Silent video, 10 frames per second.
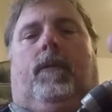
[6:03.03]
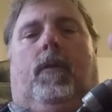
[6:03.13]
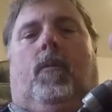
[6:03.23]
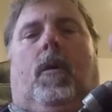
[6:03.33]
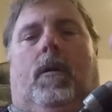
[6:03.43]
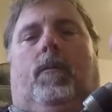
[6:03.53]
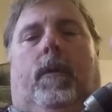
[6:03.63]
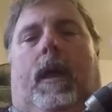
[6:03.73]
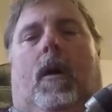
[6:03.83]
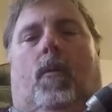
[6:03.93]
you want
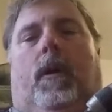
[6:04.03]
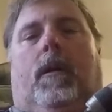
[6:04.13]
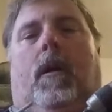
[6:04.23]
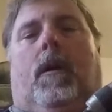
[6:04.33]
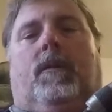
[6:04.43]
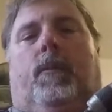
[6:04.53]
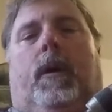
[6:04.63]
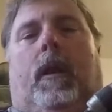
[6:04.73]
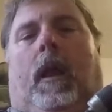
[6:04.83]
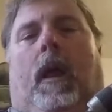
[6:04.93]
without weed guards,
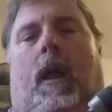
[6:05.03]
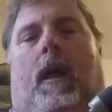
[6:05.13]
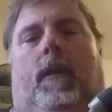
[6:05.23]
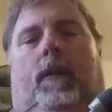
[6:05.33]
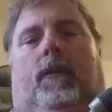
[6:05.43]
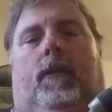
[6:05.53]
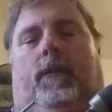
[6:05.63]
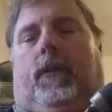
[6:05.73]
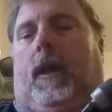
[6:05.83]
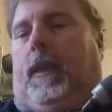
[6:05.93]
but this is a
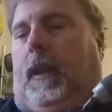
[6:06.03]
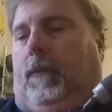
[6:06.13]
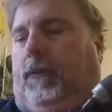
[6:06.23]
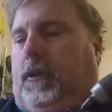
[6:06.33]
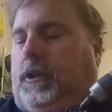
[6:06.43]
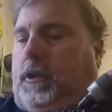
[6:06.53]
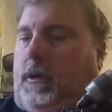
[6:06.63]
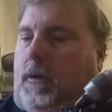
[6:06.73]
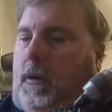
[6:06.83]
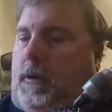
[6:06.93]
fly that I fish
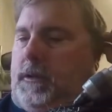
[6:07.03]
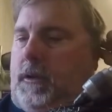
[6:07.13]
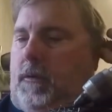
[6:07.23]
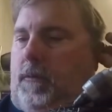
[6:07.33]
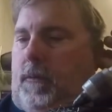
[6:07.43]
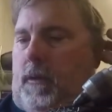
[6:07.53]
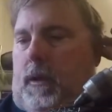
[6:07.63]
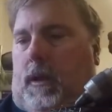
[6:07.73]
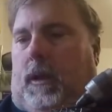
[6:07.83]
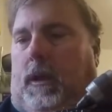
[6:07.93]
also
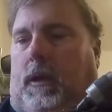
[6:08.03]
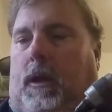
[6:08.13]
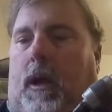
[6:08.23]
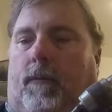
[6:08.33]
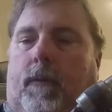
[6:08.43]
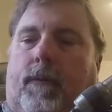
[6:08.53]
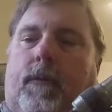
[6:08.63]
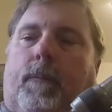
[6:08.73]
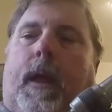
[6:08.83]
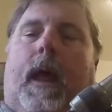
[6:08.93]
in cover
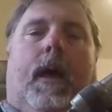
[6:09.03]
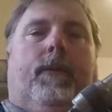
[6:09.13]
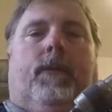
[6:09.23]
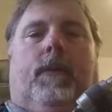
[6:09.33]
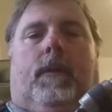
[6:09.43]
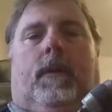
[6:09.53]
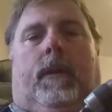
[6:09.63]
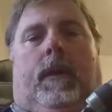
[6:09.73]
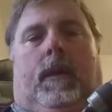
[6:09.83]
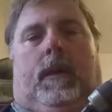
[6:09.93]
for bass.
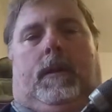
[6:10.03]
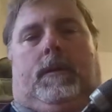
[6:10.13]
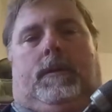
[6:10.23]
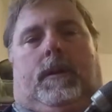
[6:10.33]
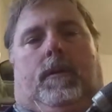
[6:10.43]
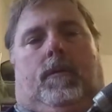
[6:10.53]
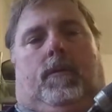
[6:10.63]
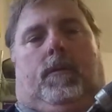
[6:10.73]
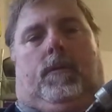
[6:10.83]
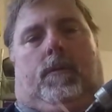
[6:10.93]

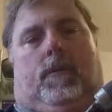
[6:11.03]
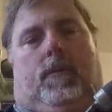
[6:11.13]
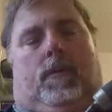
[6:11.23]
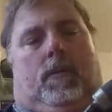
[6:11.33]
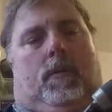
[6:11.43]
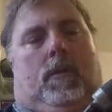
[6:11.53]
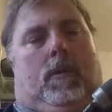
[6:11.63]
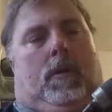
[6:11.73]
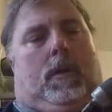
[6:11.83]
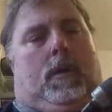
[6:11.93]
So,
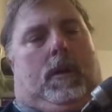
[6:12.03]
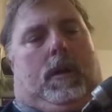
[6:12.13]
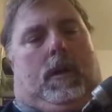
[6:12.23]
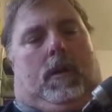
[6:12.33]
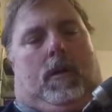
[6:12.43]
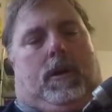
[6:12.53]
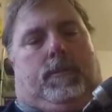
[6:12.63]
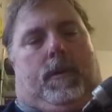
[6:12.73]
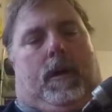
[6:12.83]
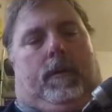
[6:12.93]
and
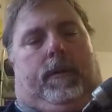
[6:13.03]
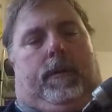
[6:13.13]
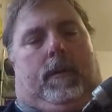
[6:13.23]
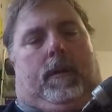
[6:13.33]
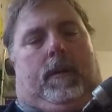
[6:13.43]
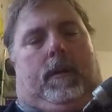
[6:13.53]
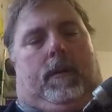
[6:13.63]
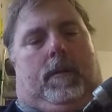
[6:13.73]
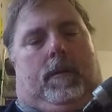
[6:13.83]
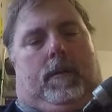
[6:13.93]
largemouth,
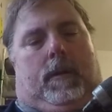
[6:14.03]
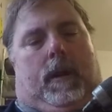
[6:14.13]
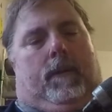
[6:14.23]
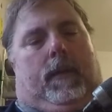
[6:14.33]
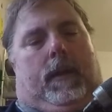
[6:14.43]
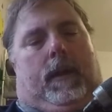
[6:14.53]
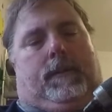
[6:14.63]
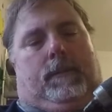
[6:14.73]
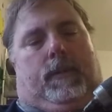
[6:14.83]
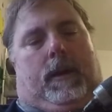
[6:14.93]
everything
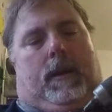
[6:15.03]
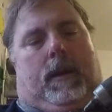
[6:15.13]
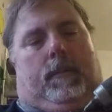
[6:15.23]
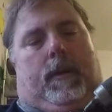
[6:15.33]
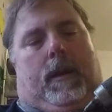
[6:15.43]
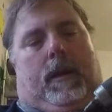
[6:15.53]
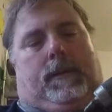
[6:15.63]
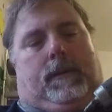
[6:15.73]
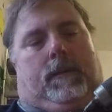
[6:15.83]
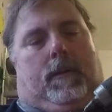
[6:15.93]
eats a peacock
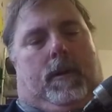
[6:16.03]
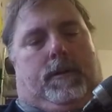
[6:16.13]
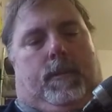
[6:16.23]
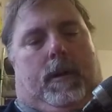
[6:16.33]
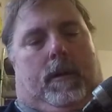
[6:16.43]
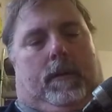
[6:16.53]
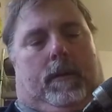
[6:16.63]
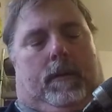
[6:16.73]
bass, largemouth,